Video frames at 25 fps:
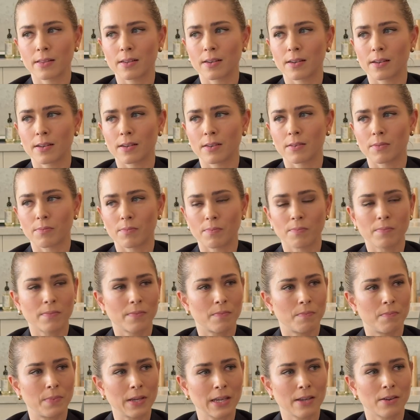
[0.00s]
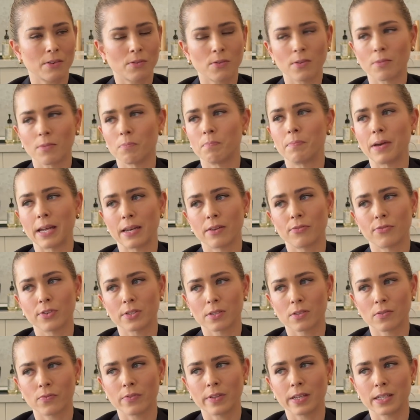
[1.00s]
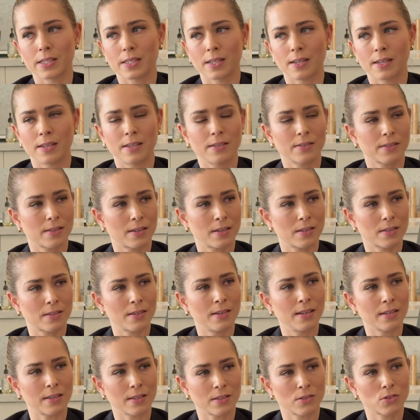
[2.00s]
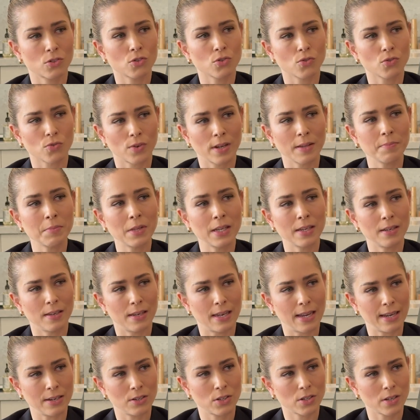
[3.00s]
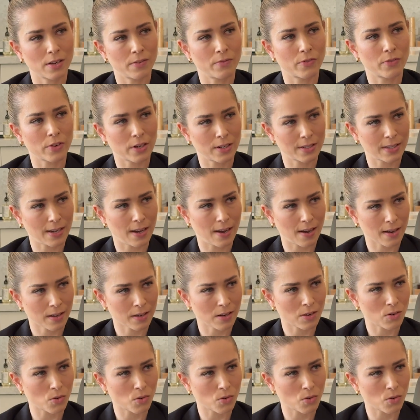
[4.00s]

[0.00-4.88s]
the big benefits of LinkedIn is that it's an extremely niche and very targeted